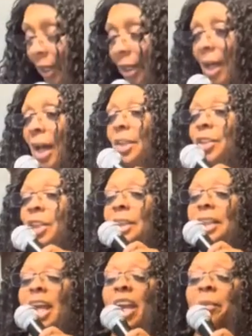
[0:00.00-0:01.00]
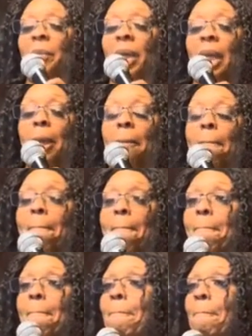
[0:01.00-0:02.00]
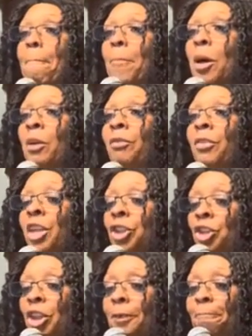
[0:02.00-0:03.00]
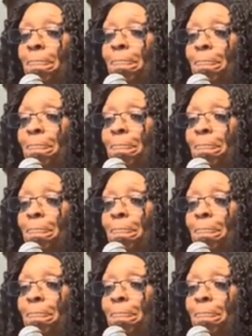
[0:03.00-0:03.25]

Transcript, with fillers: God just gave me a vision